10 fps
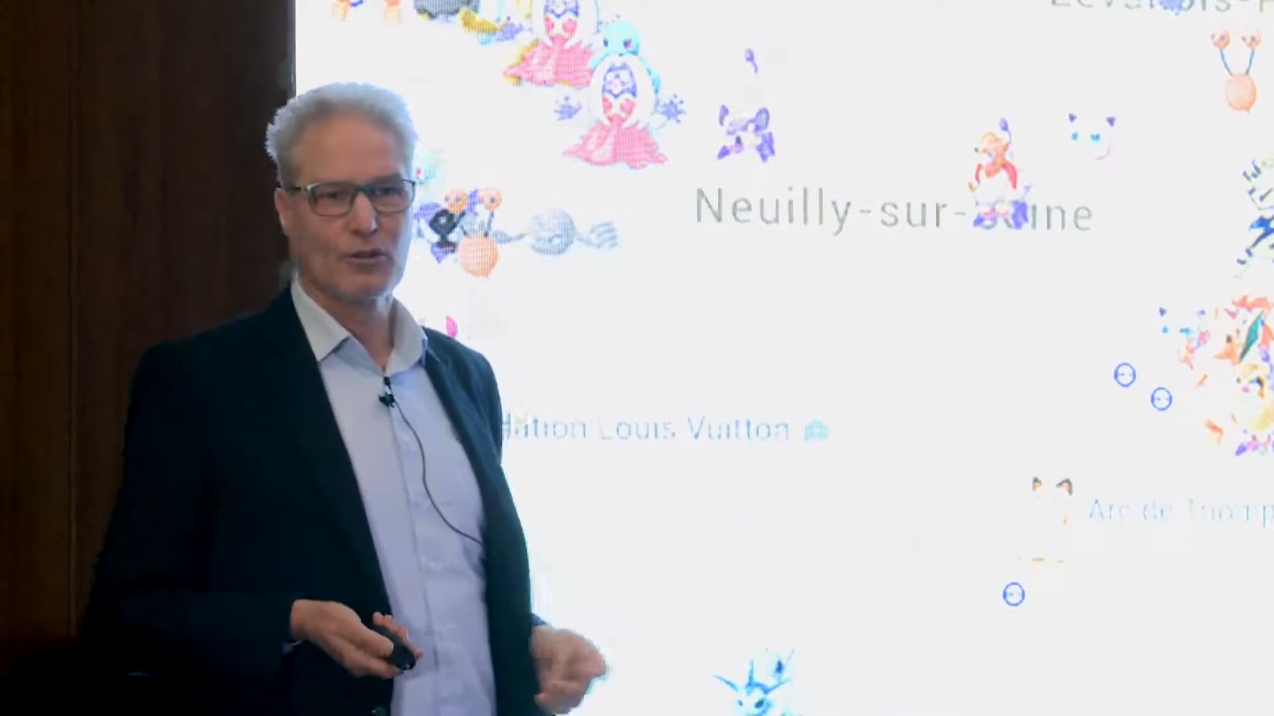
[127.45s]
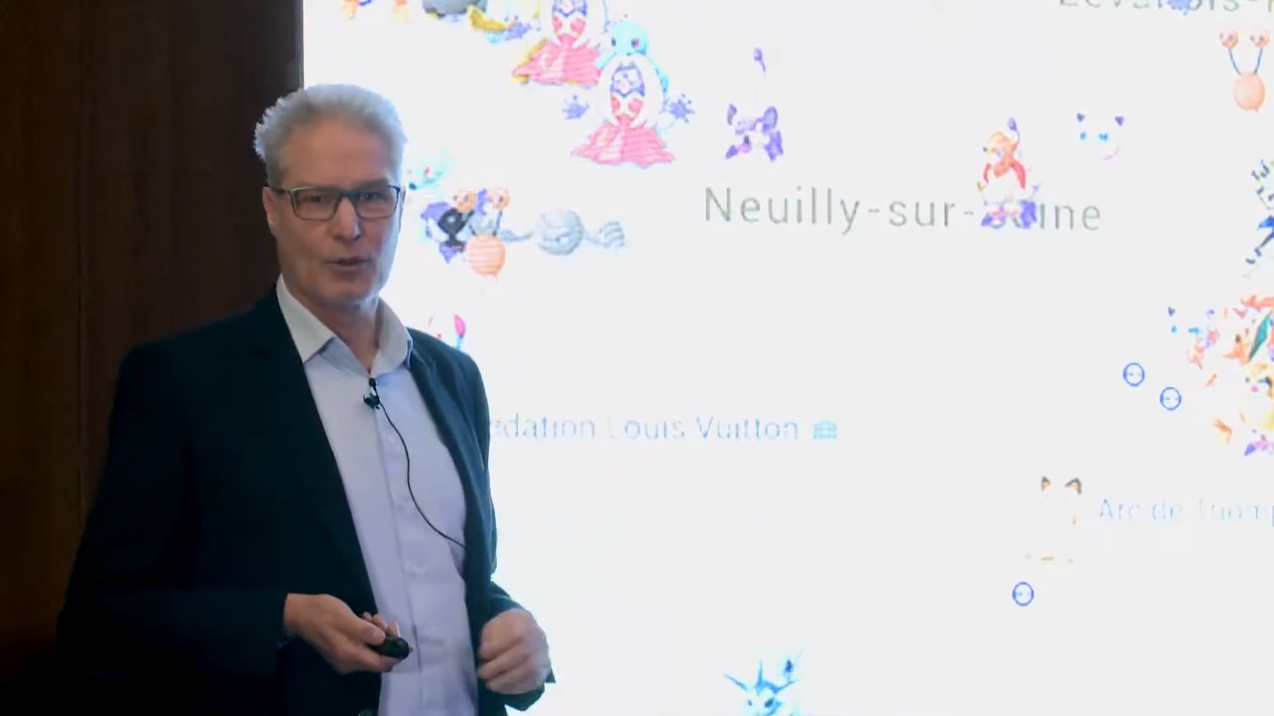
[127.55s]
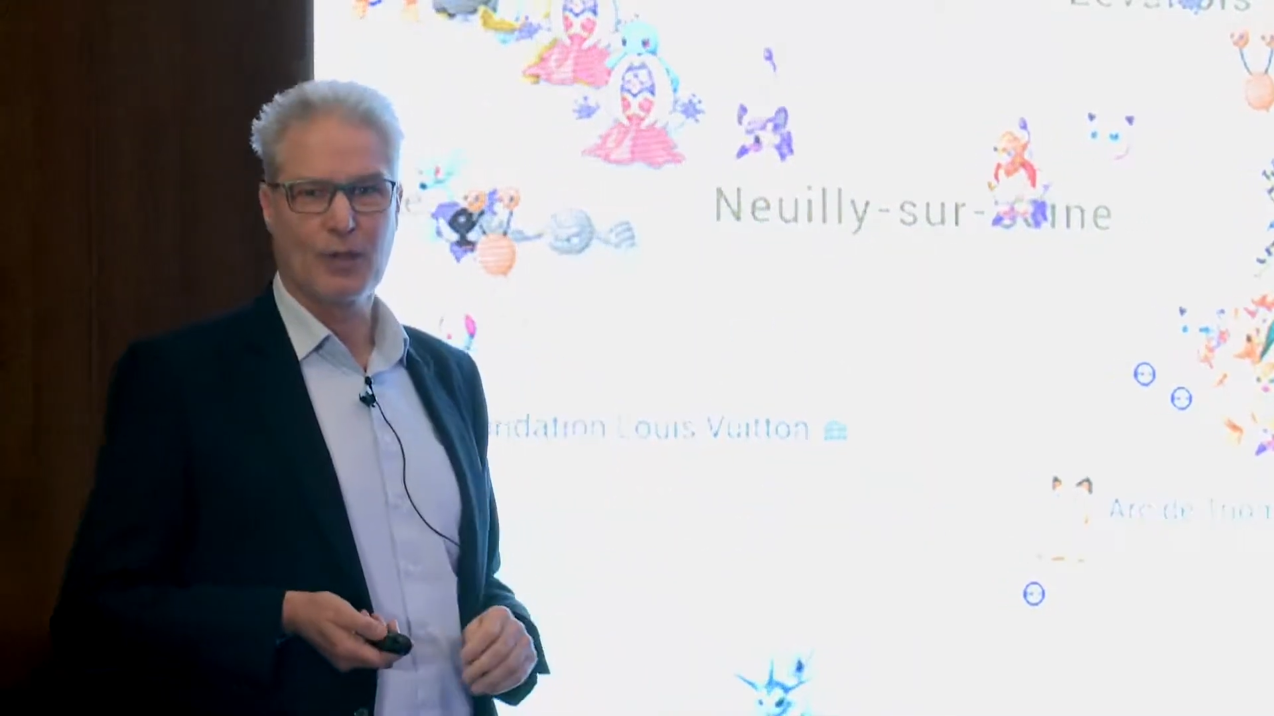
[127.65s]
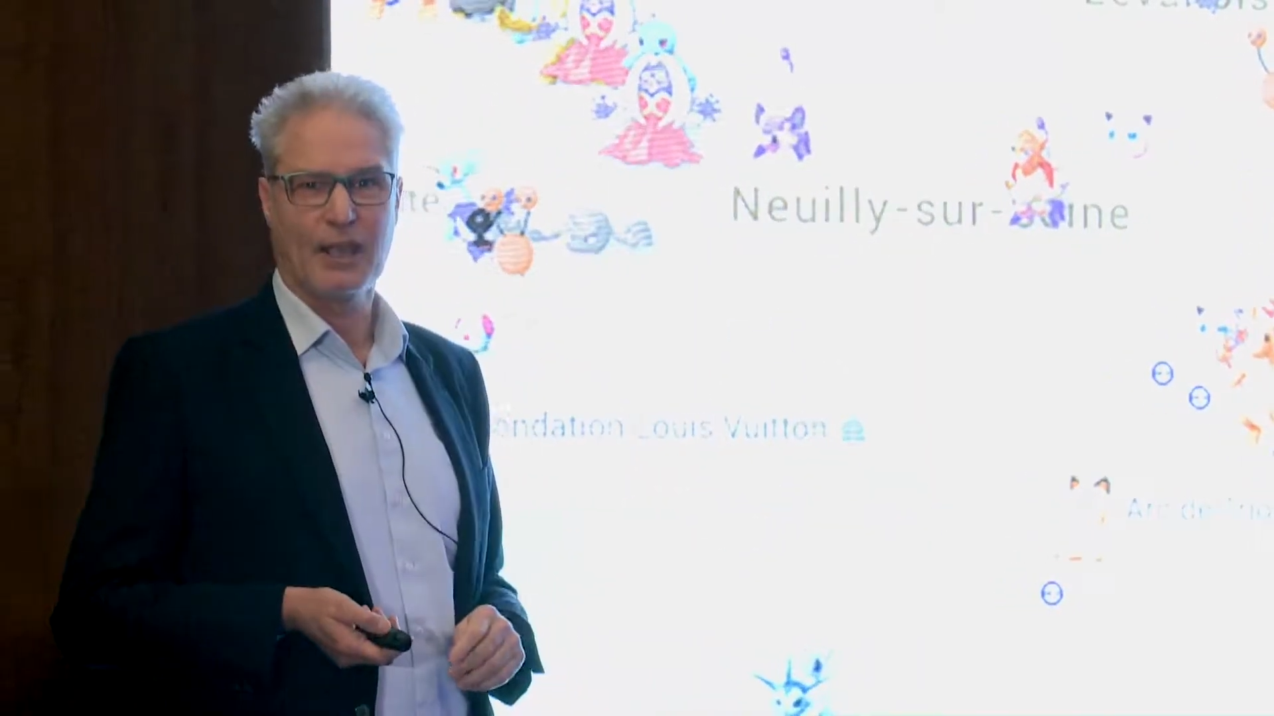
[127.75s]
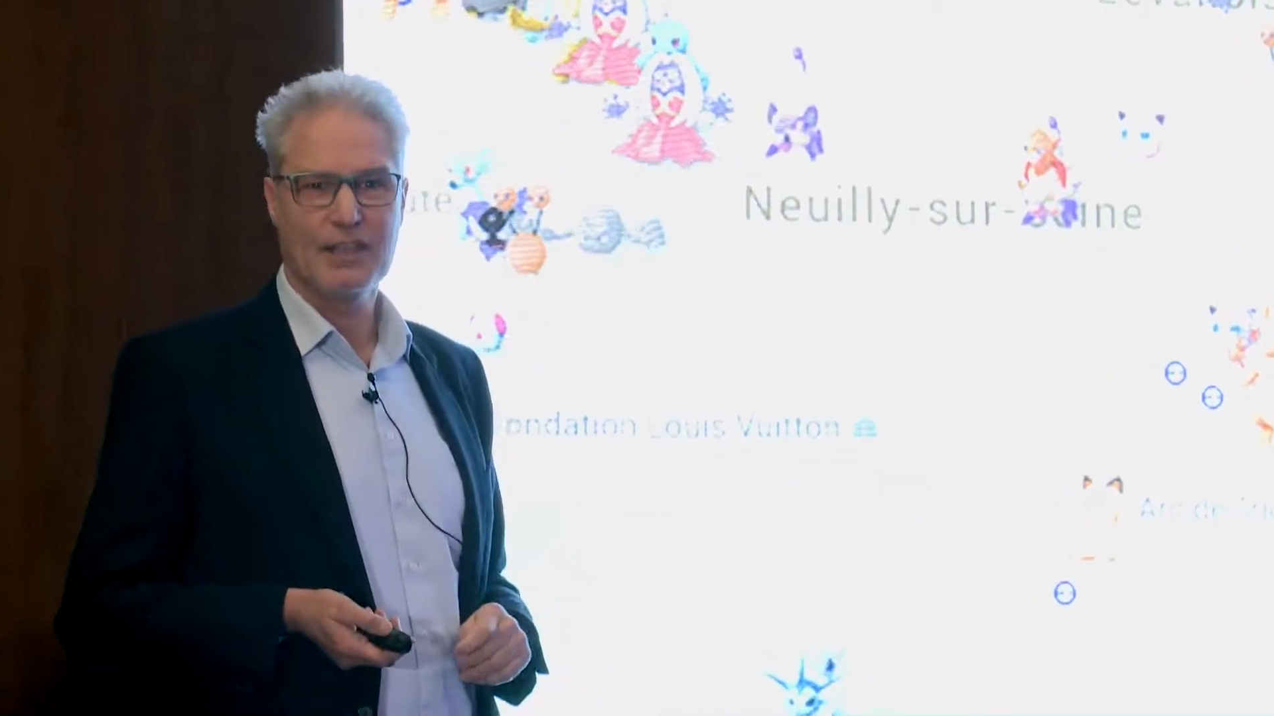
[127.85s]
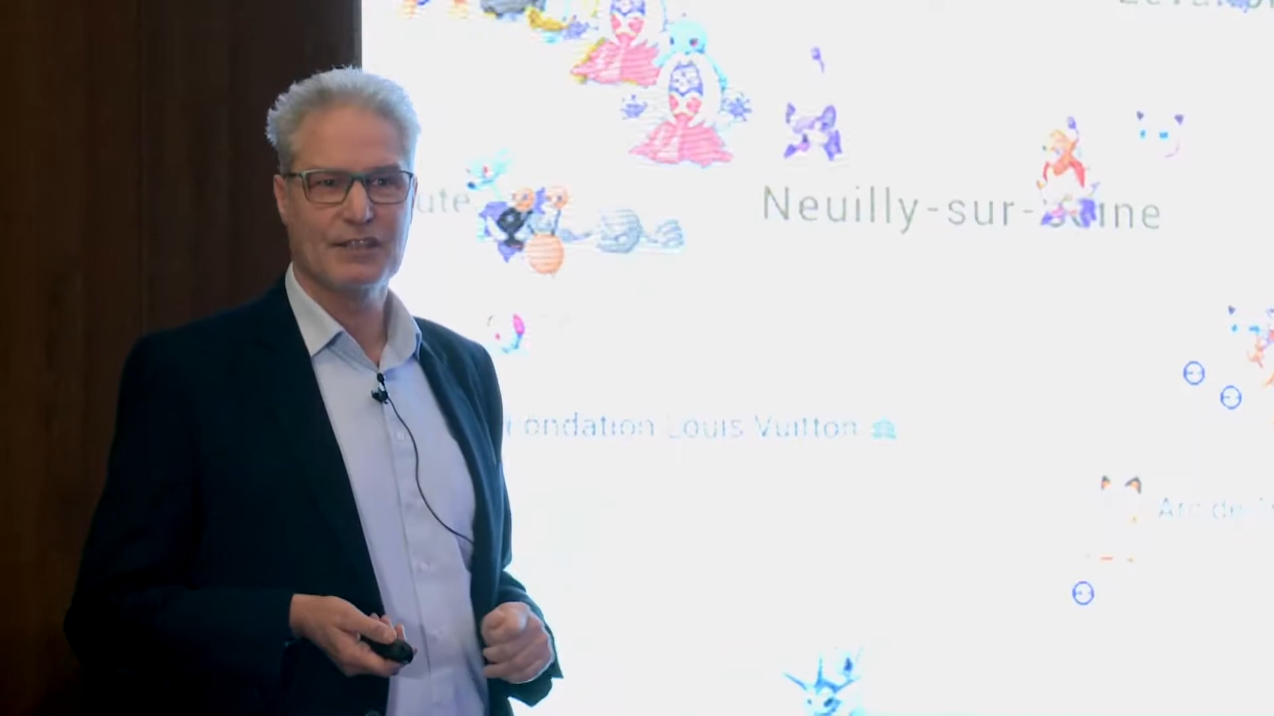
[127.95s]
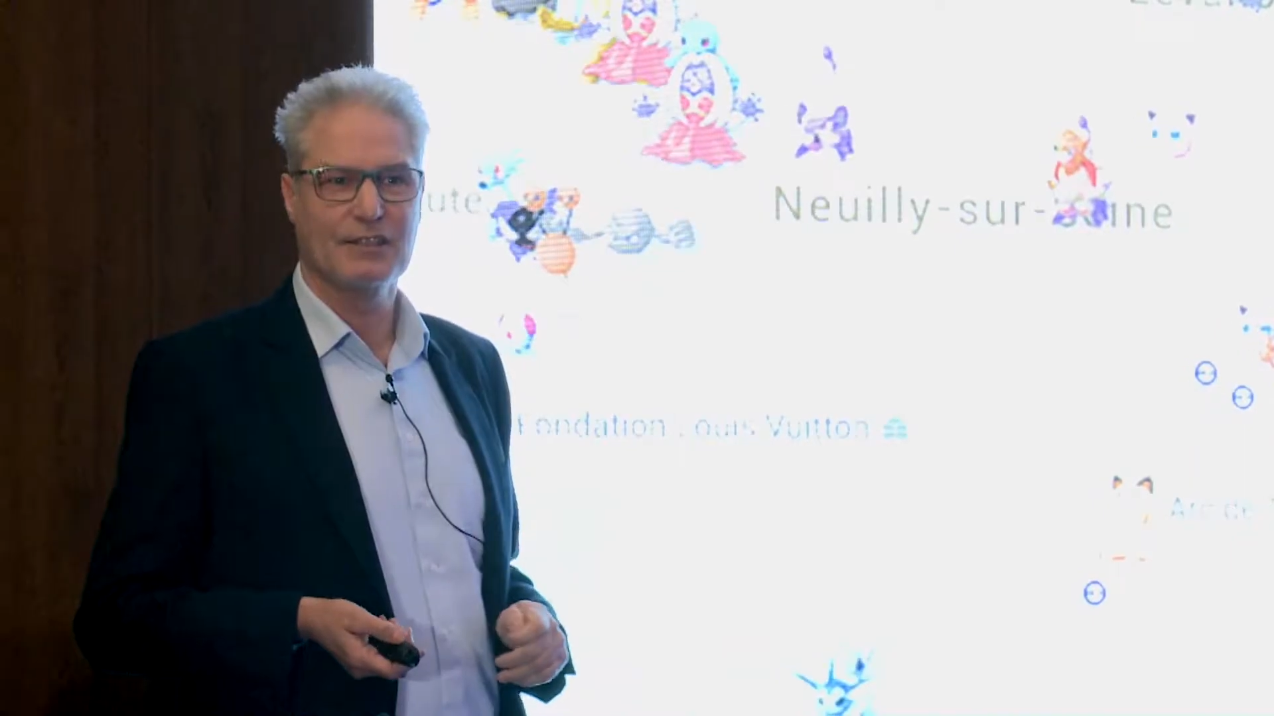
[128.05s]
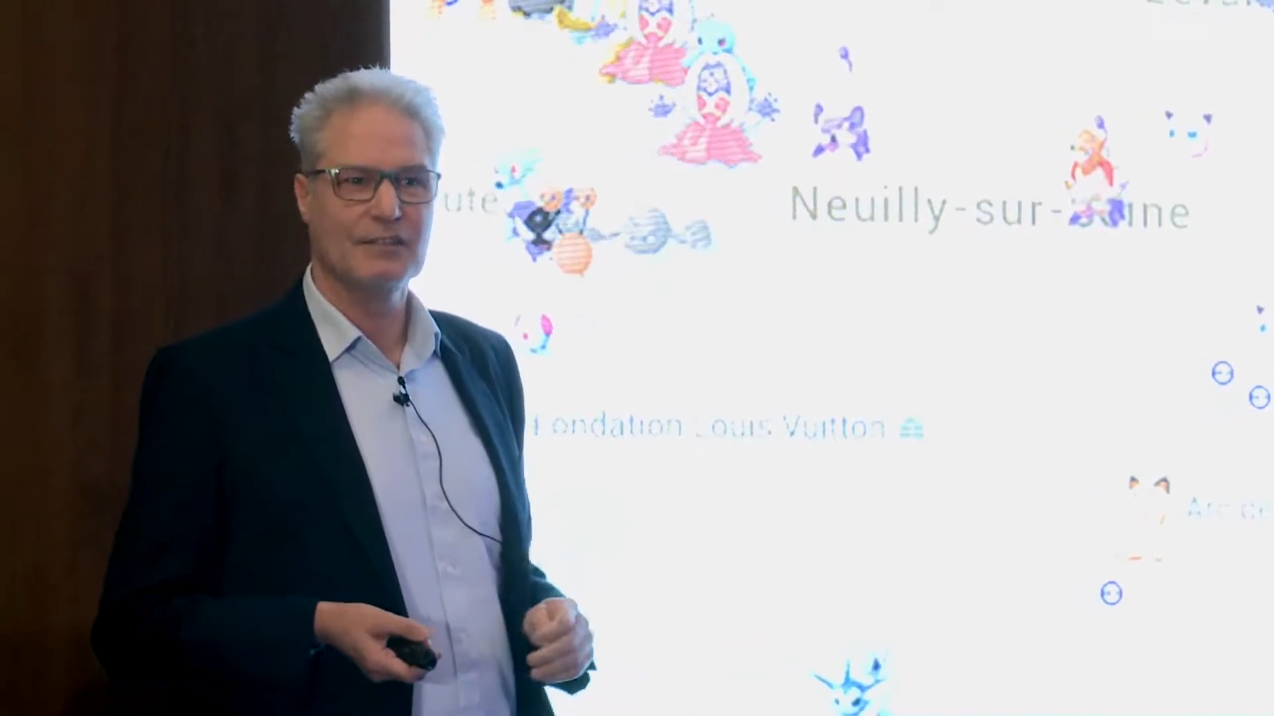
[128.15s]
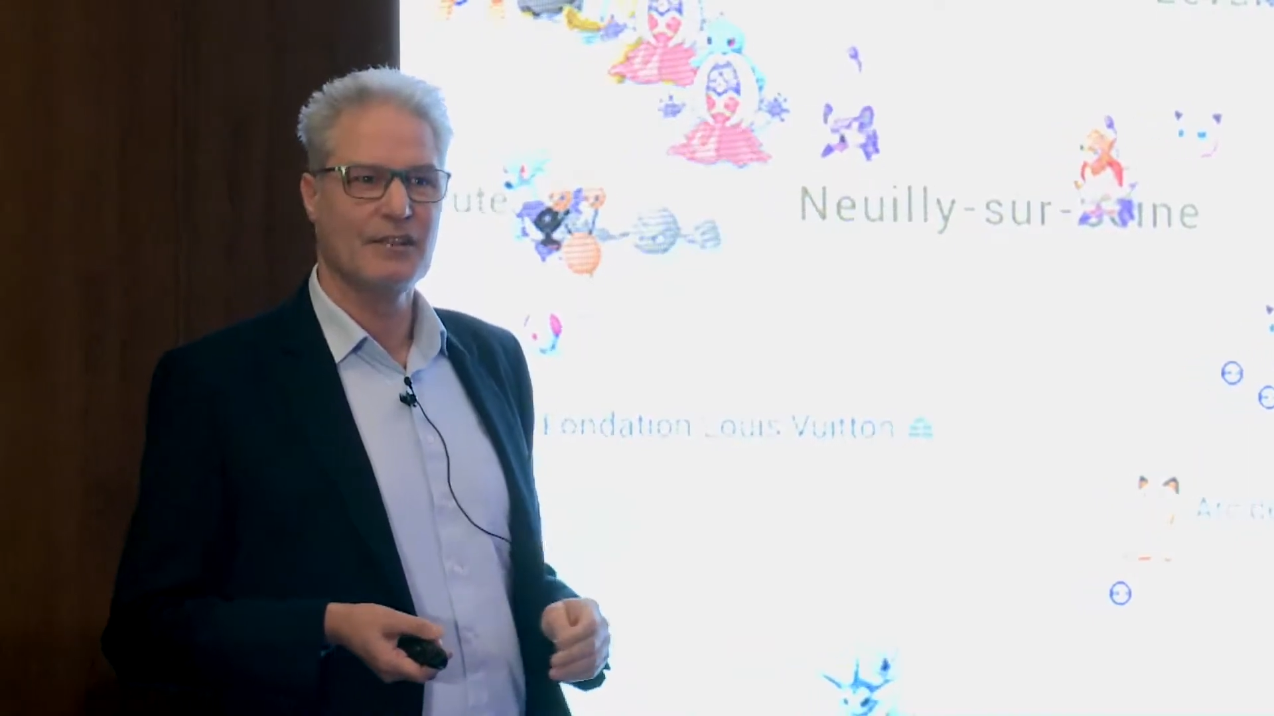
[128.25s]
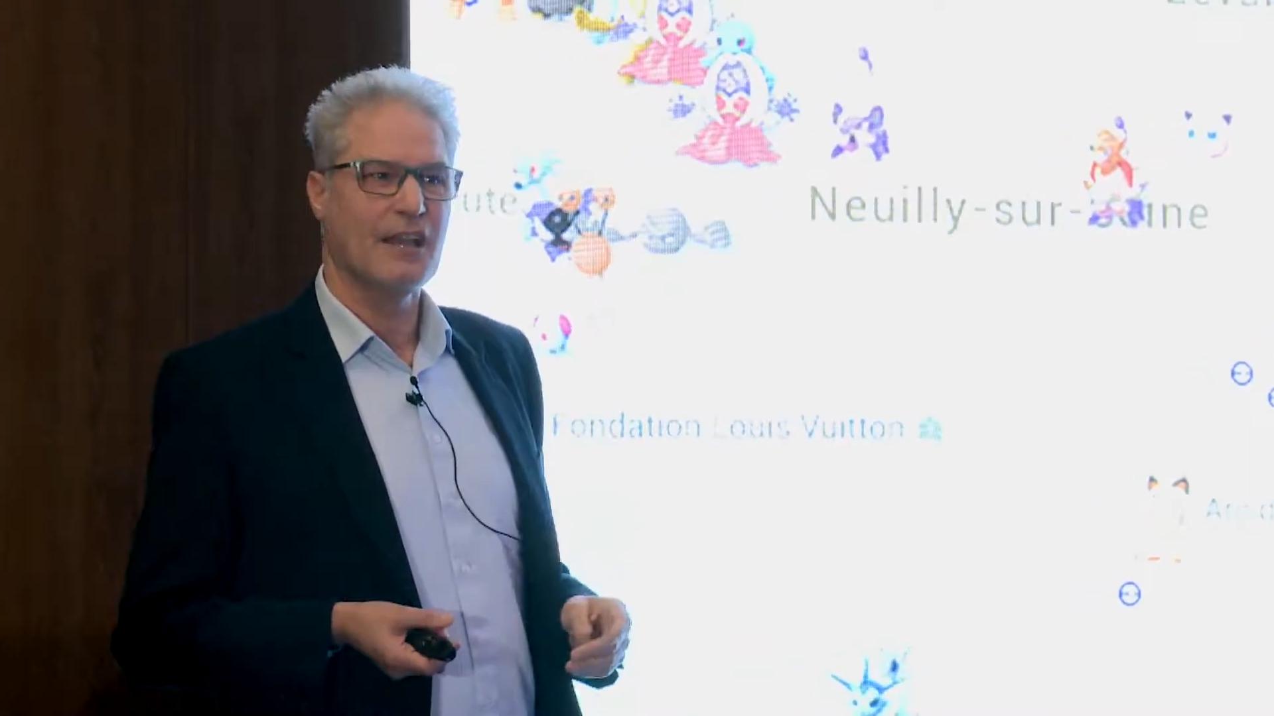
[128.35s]

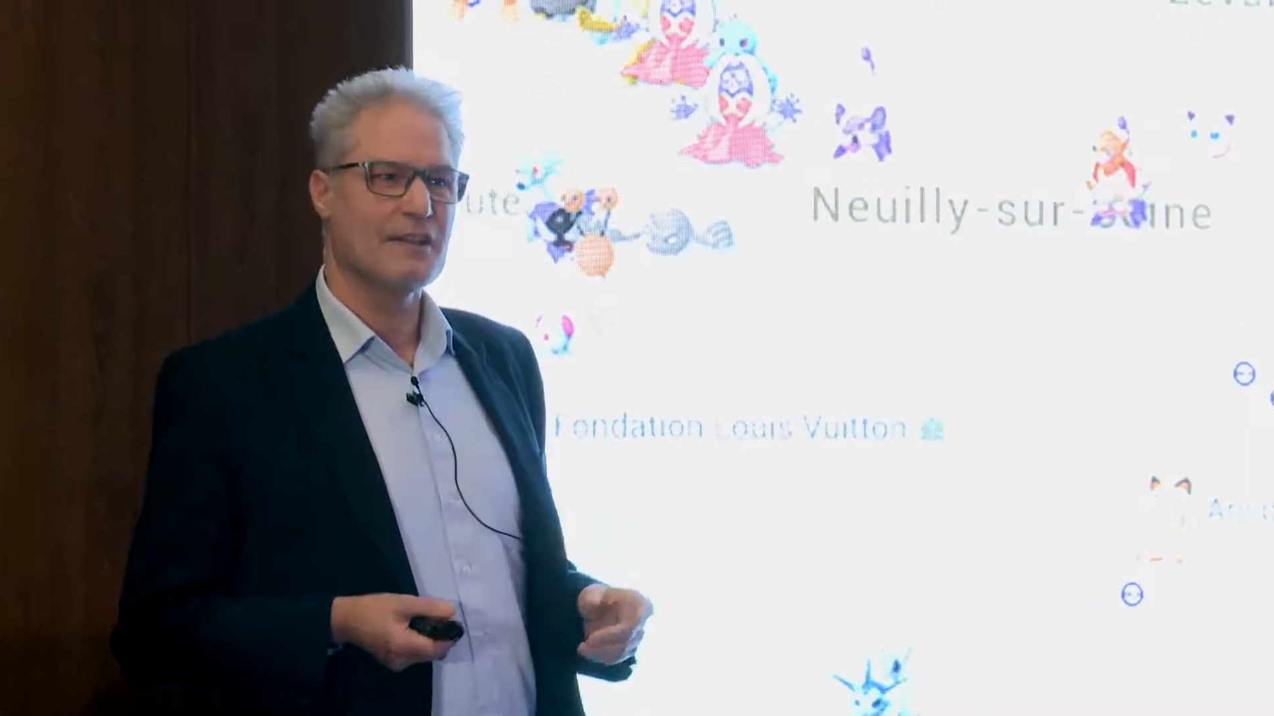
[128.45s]
location,